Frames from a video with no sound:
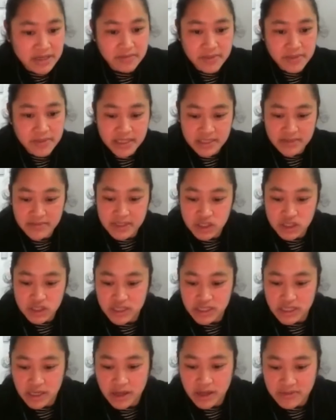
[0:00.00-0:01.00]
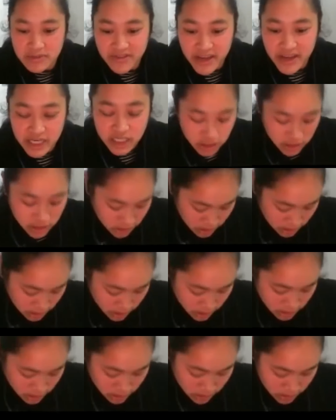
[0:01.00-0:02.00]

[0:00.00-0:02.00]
So that's some interesting observations.